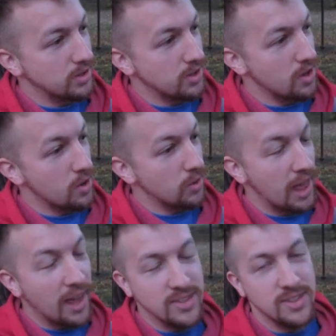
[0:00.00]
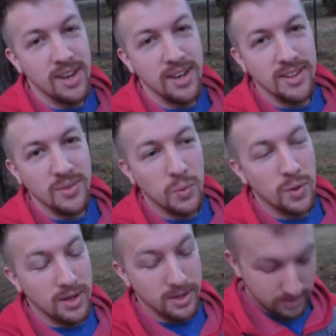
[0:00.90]
So last night
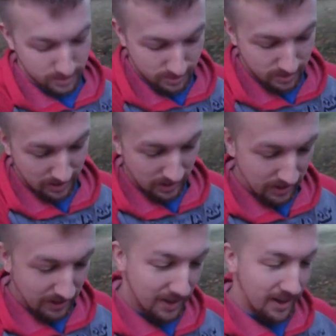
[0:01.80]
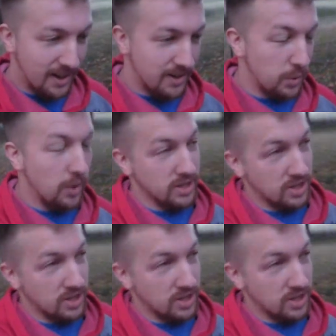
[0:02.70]
was, well,